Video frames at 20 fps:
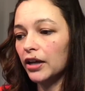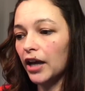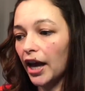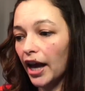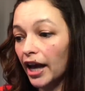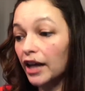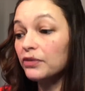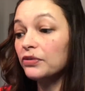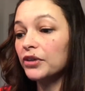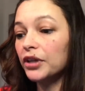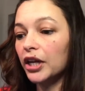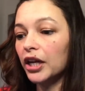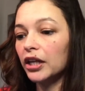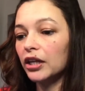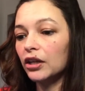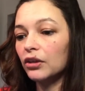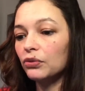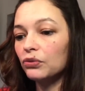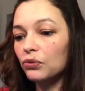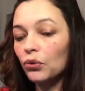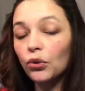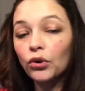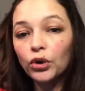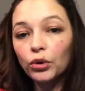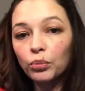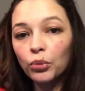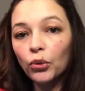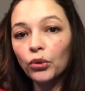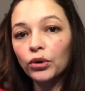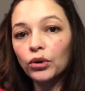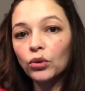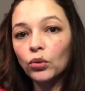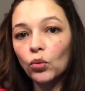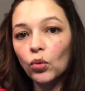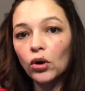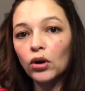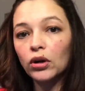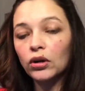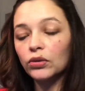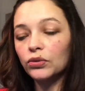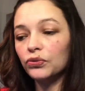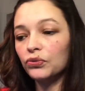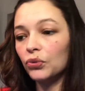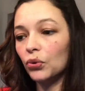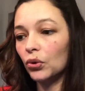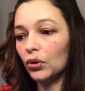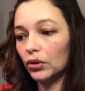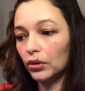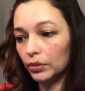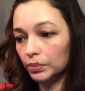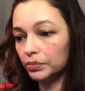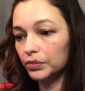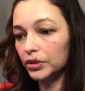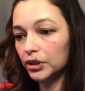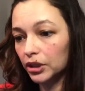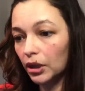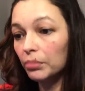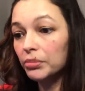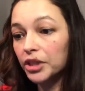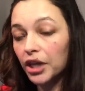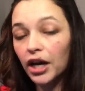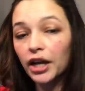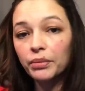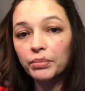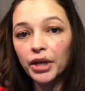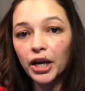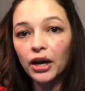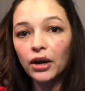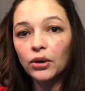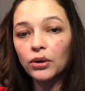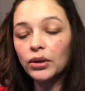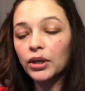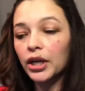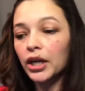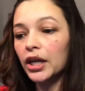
advocating for a border wall for some time now.